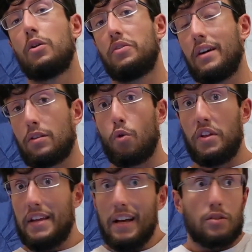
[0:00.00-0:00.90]
that,
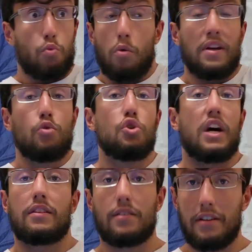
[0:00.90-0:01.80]
yes, will make you
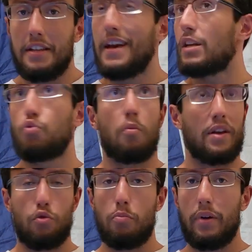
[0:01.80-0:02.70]
jacked, yes, will
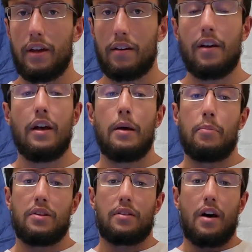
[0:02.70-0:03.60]
make you big,
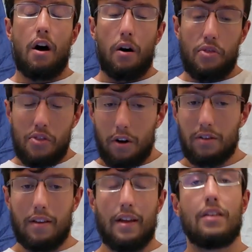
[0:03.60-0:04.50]
but are
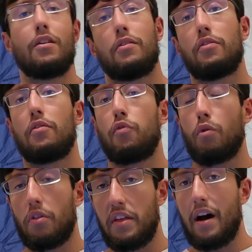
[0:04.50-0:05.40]
not enough
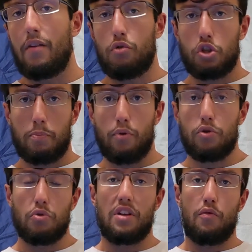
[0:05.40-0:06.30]
for the average
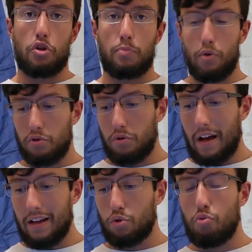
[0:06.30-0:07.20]
person. The average person
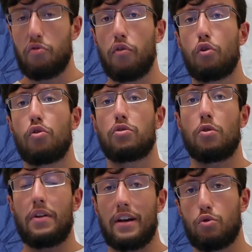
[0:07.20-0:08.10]
has to focus
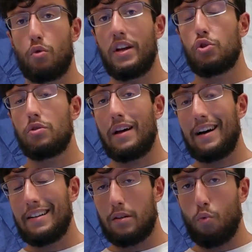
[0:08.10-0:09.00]
on isolation
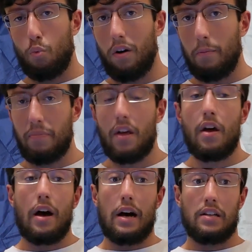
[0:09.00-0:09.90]
as well.
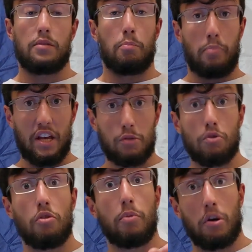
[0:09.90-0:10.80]
As
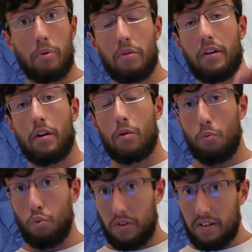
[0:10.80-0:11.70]
basement bodybuilding
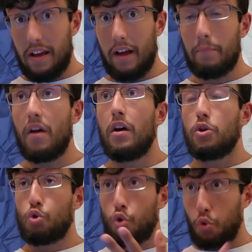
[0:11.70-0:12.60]
would say,
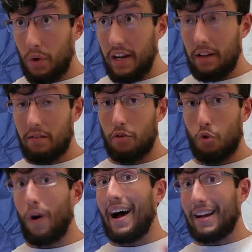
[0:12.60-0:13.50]
treat
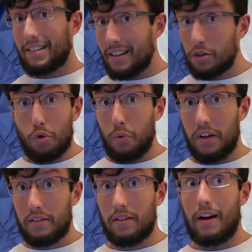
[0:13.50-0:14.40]
your
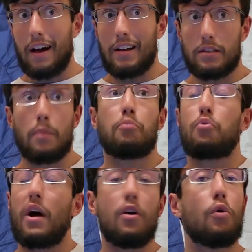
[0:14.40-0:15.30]
accessories as
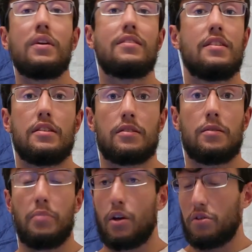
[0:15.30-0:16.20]
priorities
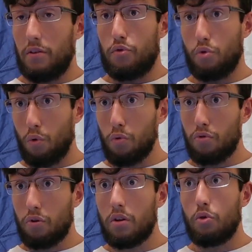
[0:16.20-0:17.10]
because if you
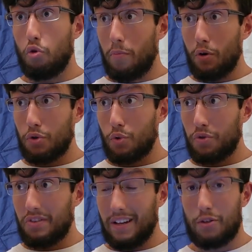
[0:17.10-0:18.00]
don't, the
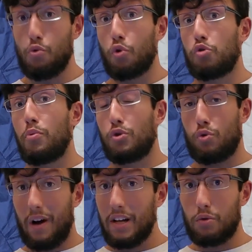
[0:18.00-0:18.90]
muscles that you are supposed
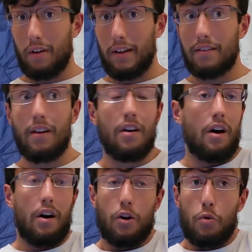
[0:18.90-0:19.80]
to isolate
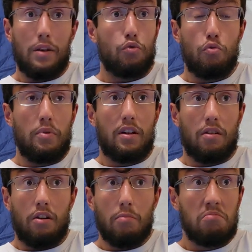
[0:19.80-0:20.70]
are going to
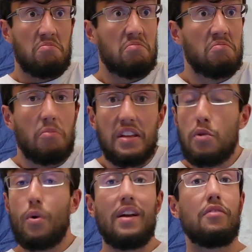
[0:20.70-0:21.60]
become
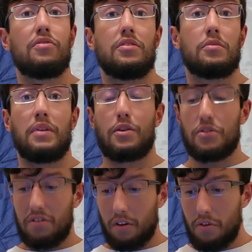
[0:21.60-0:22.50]
irrelevant
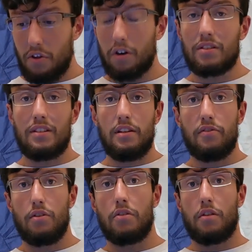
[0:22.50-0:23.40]
because they're not
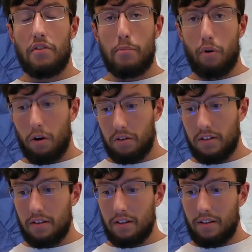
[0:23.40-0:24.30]
given the
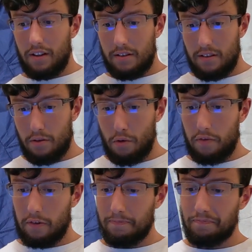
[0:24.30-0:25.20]
priority that they deserve.